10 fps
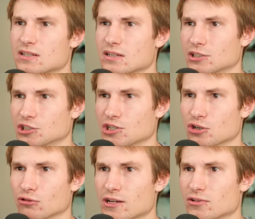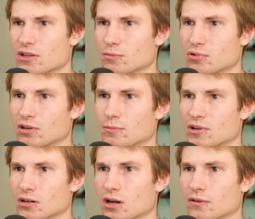inches greater than the
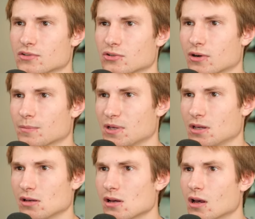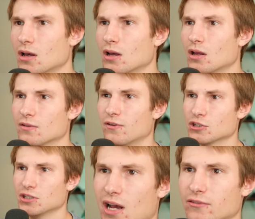perimeter of square P. The
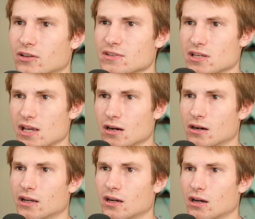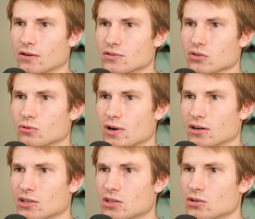function f gives the area of square
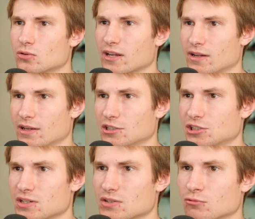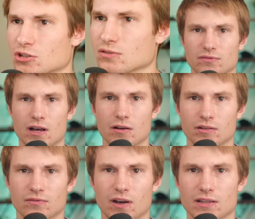Q in inches. Which of the following
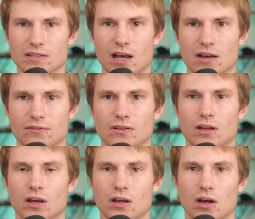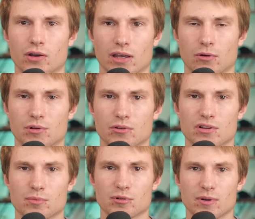defines f? Okay, well, we know that the
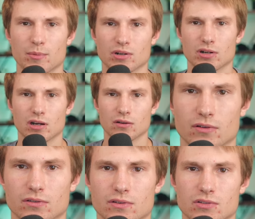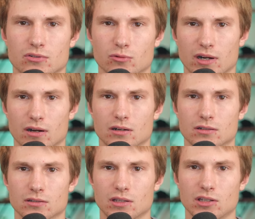perimeter of square
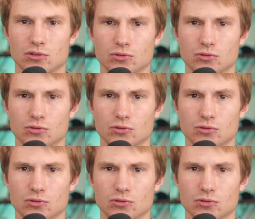Q